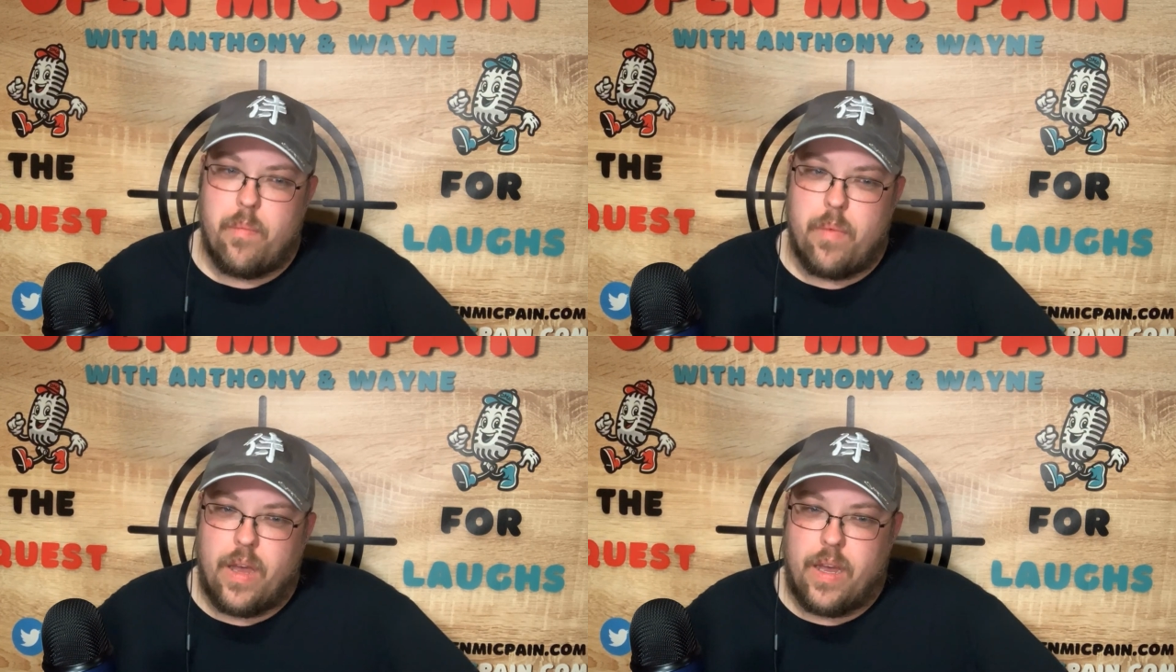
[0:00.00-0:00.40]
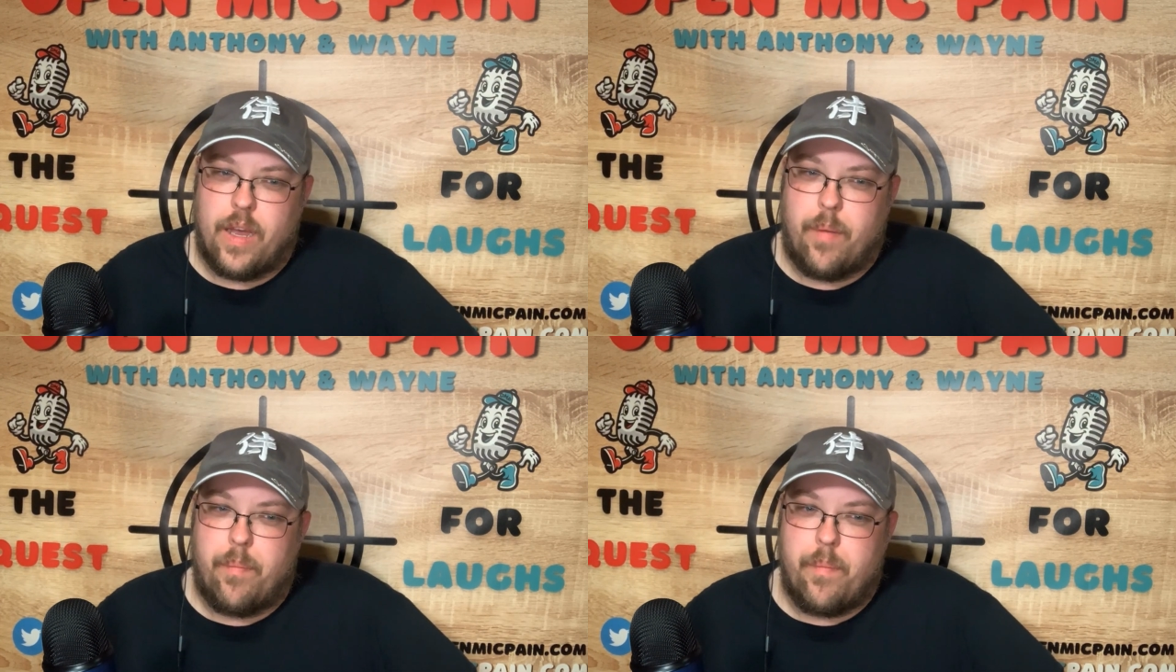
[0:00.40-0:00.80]

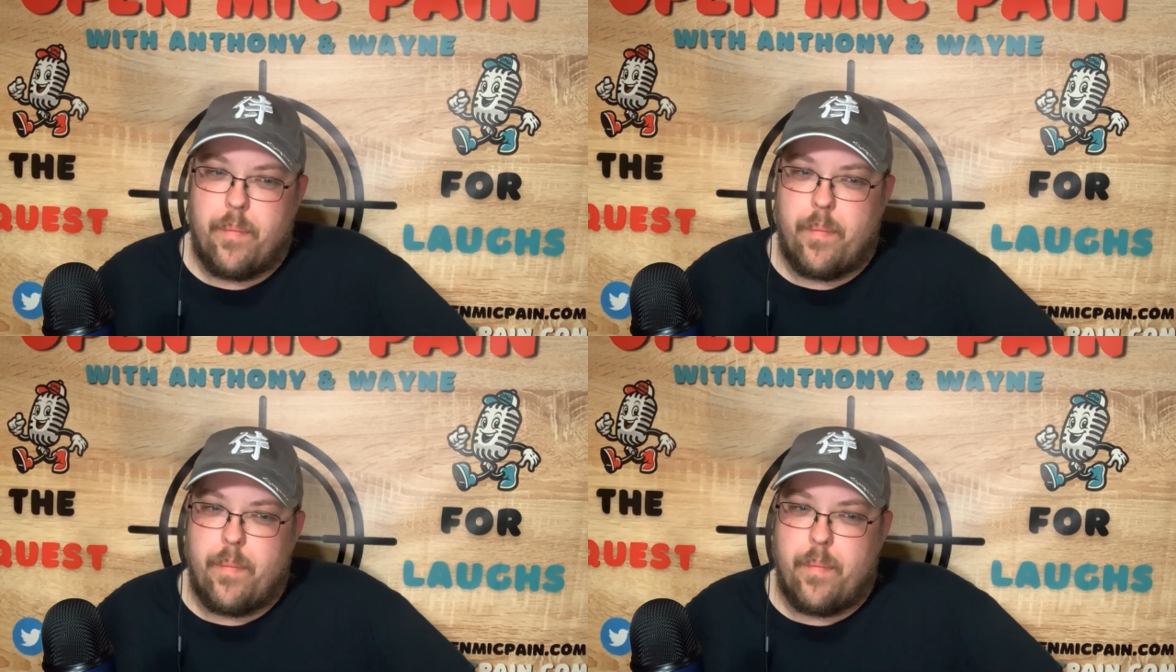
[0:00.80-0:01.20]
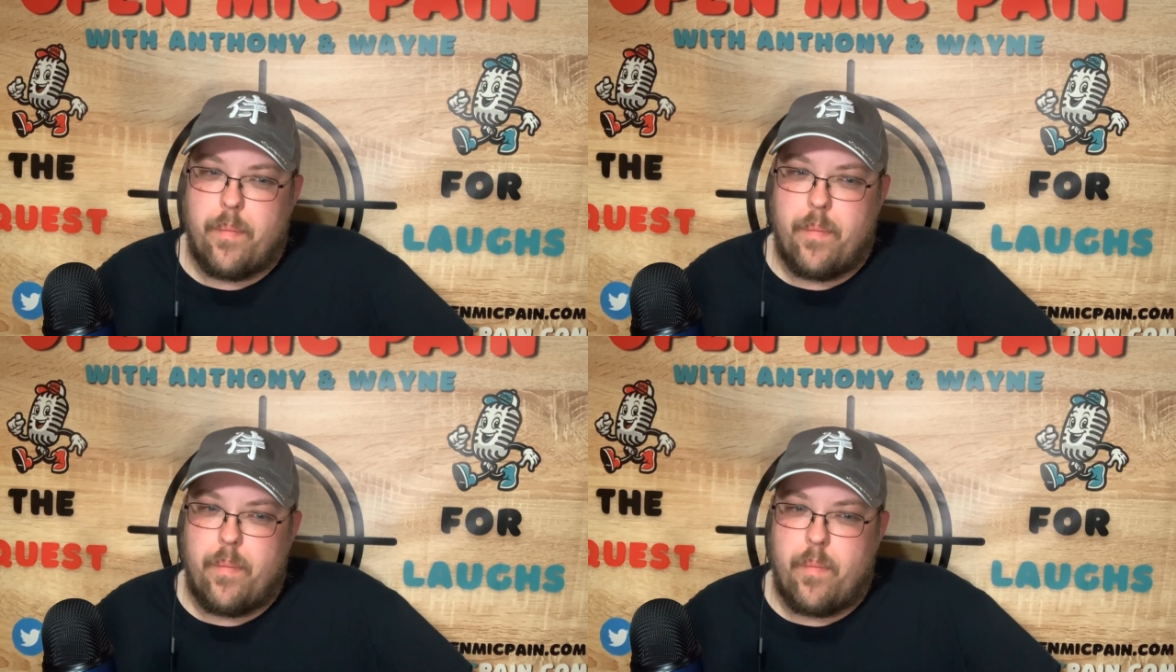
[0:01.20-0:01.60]
I
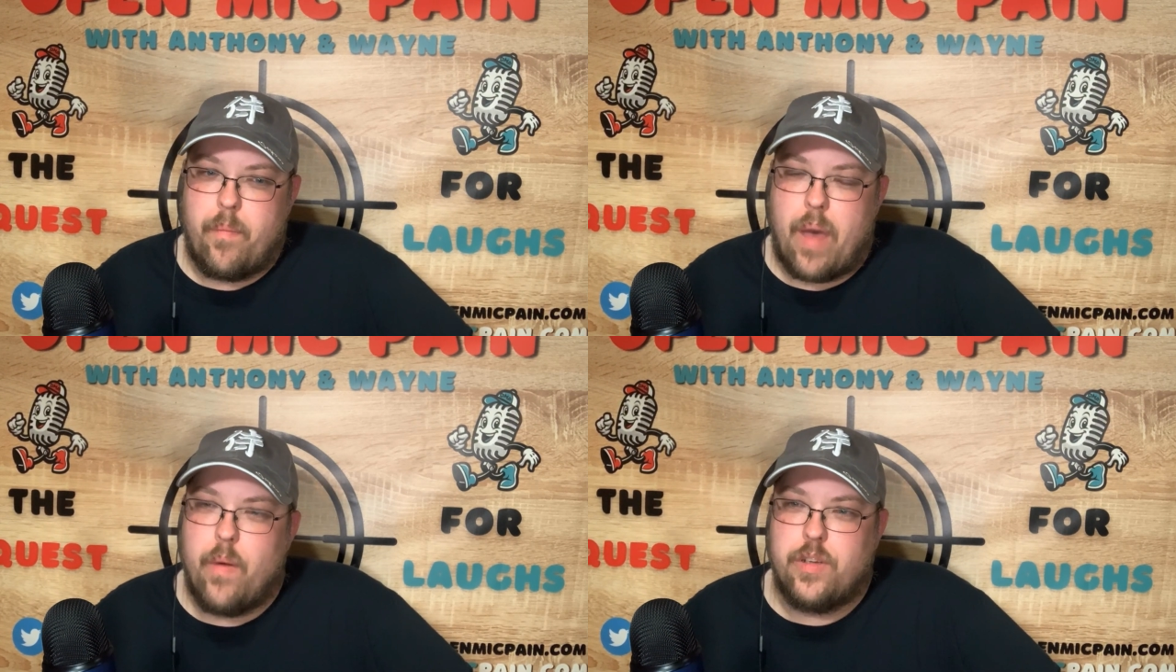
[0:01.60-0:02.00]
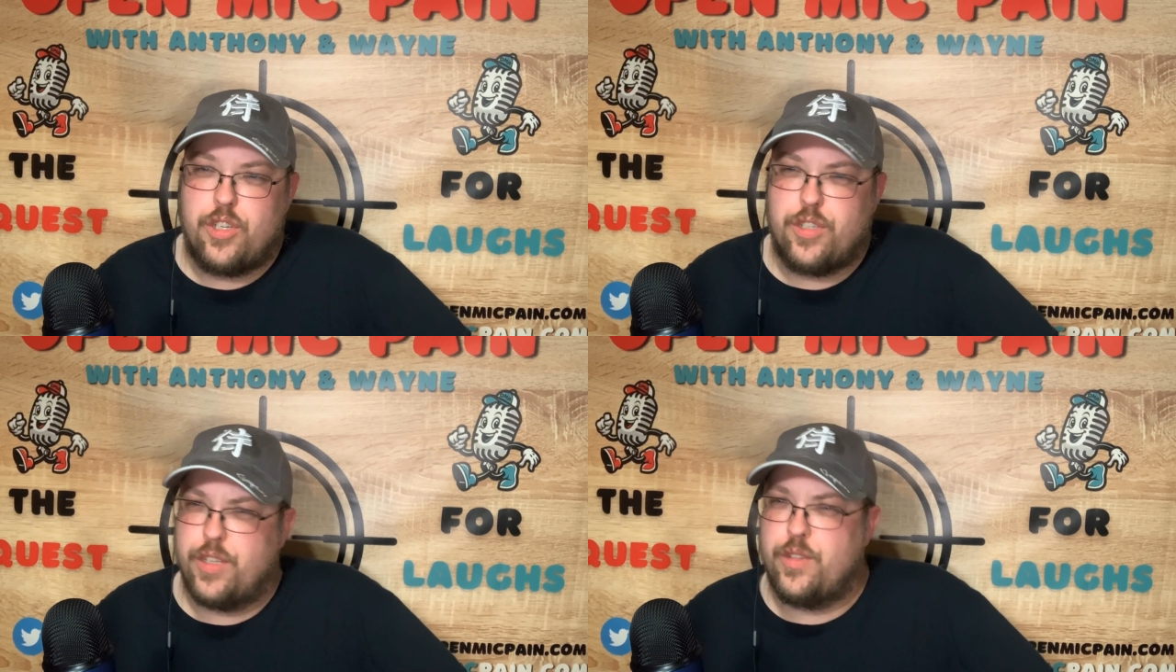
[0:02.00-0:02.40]
always
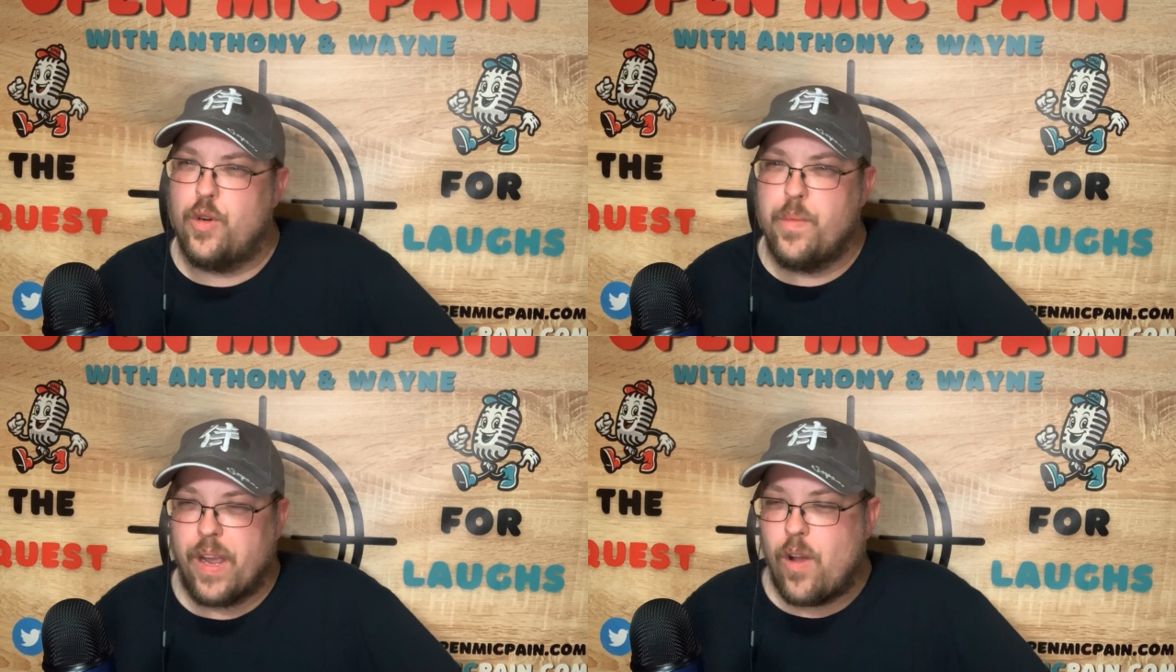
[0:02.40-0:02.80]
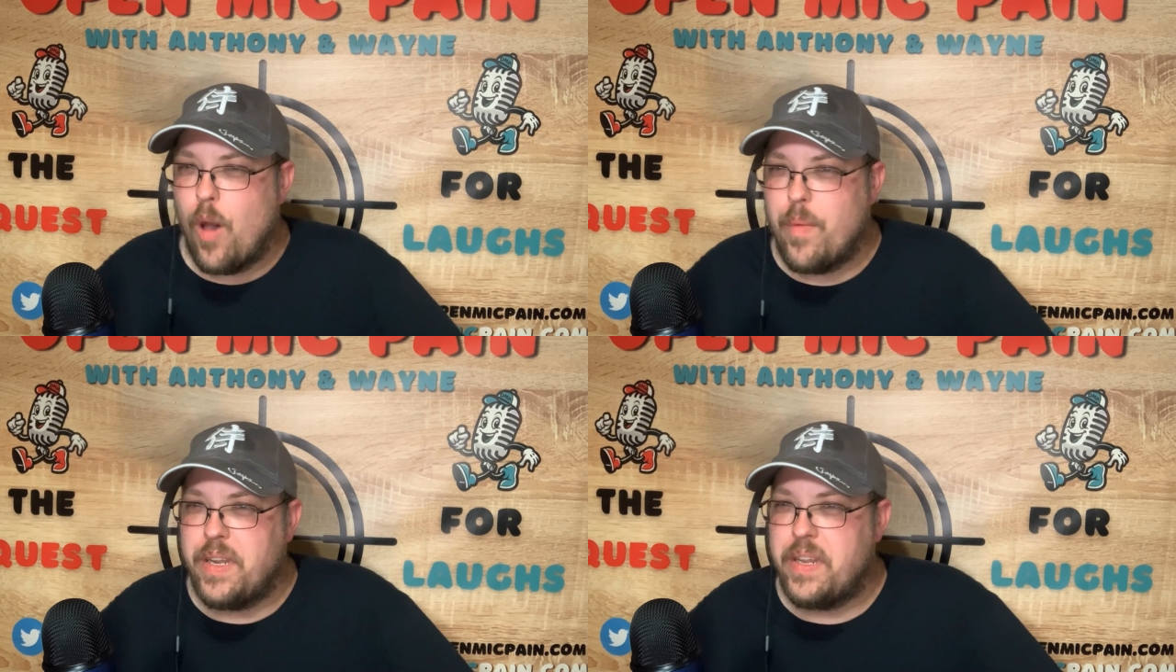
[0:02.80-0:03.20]
just assumed that
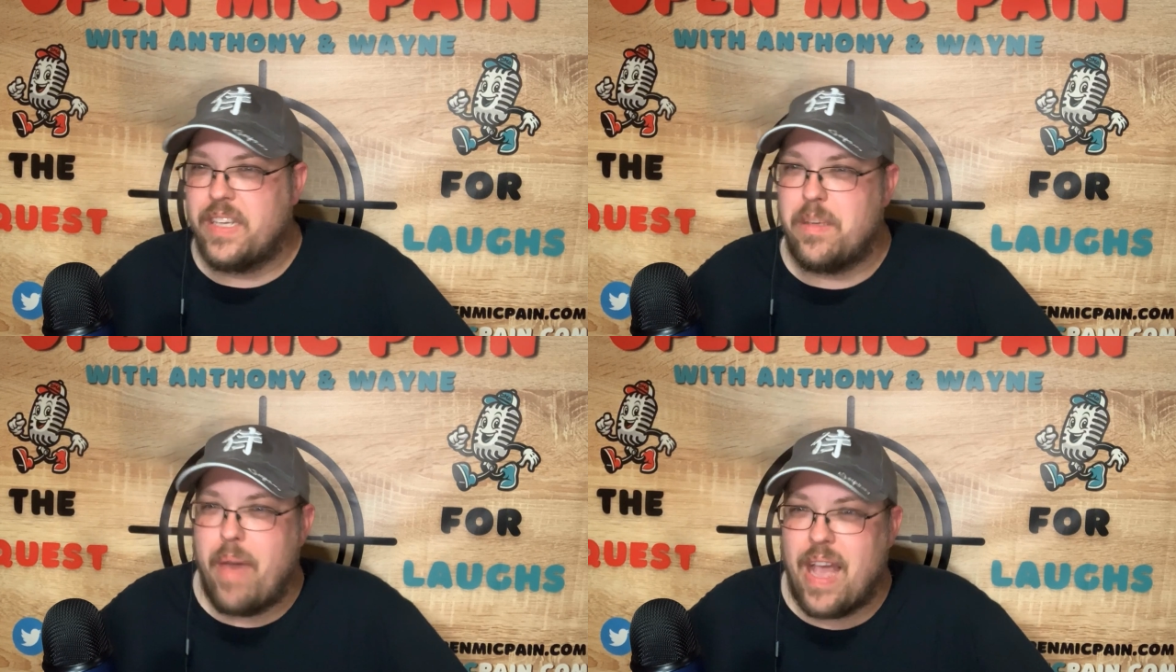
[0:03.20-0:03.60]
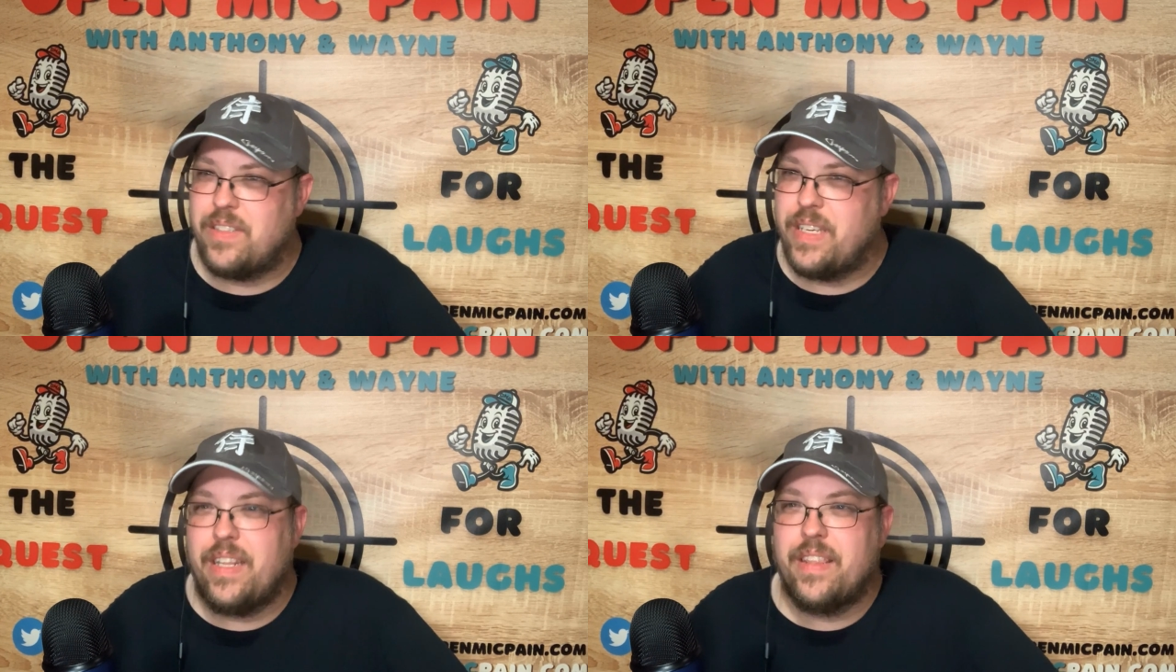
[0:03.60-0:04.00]
comedy takes a back
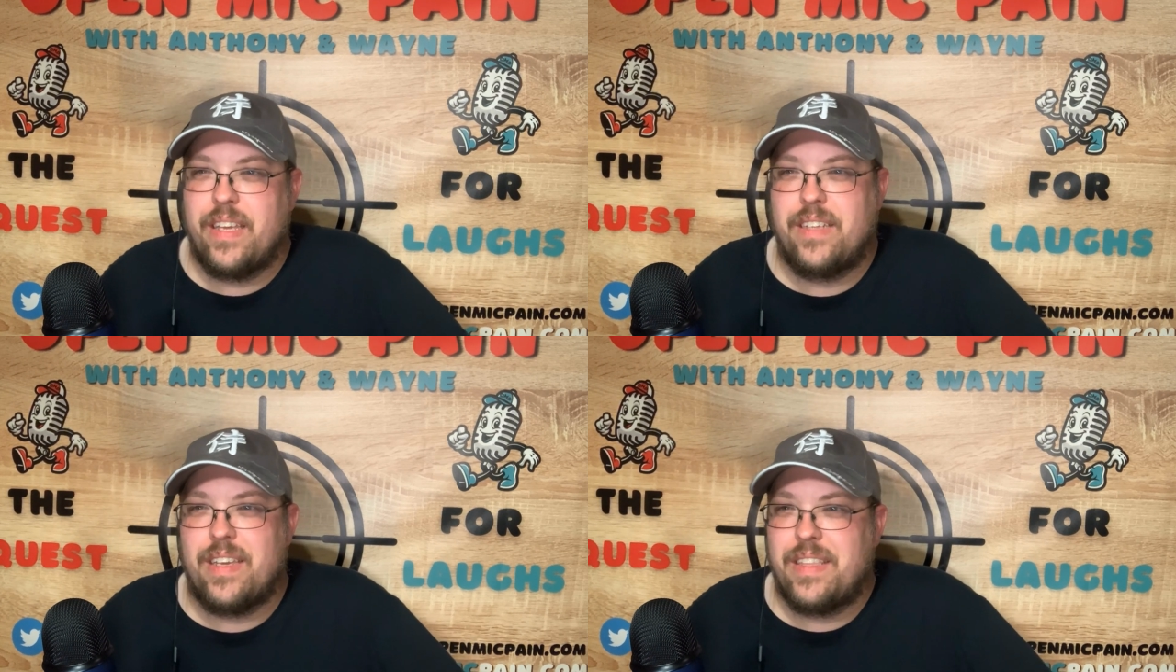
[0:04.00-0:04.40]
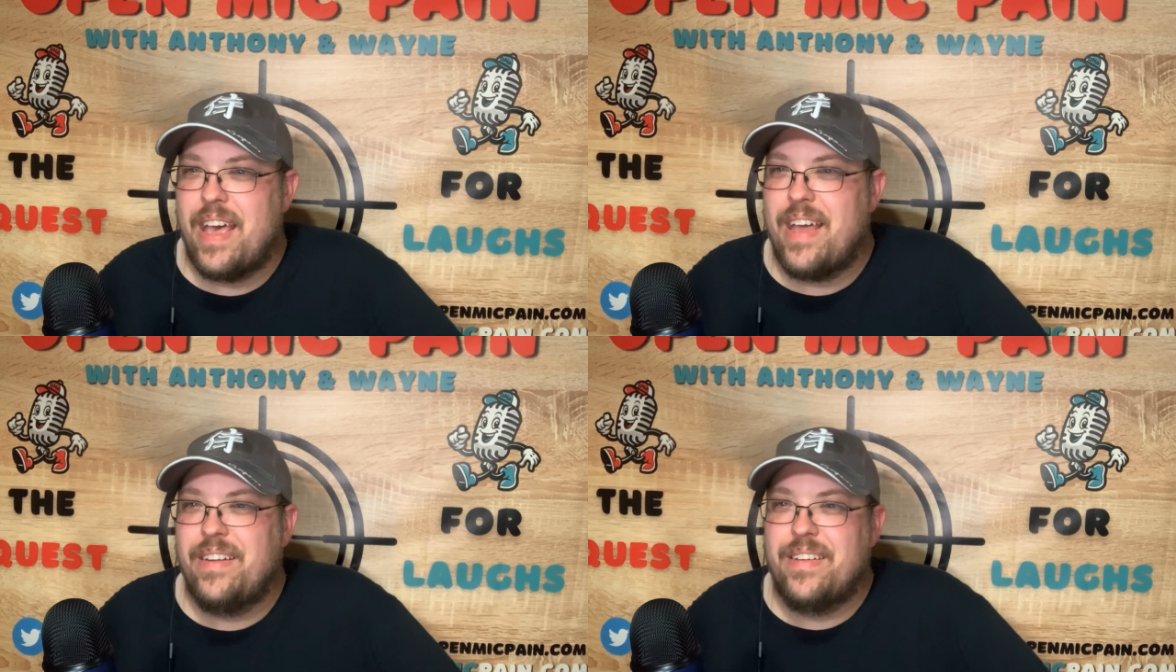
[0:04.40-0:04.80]
seat and things like that,